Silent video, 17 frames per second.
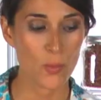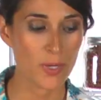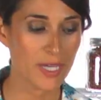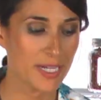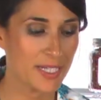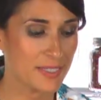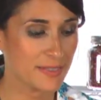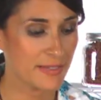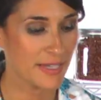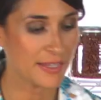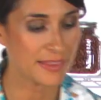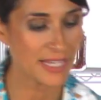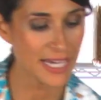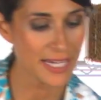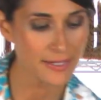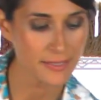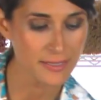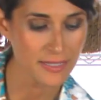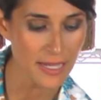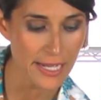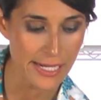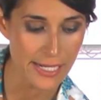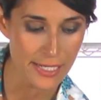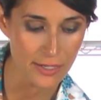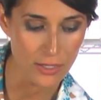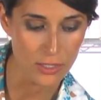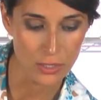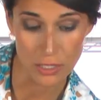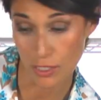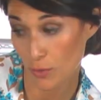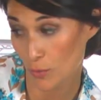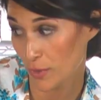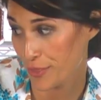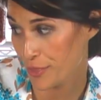We're going to set that aside
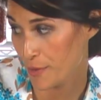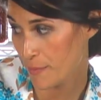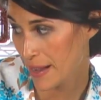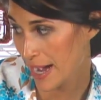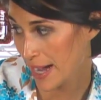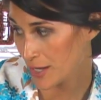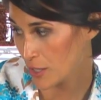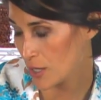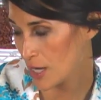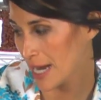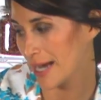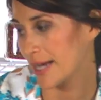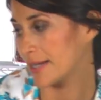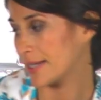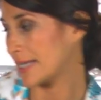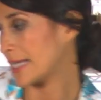along with the batter and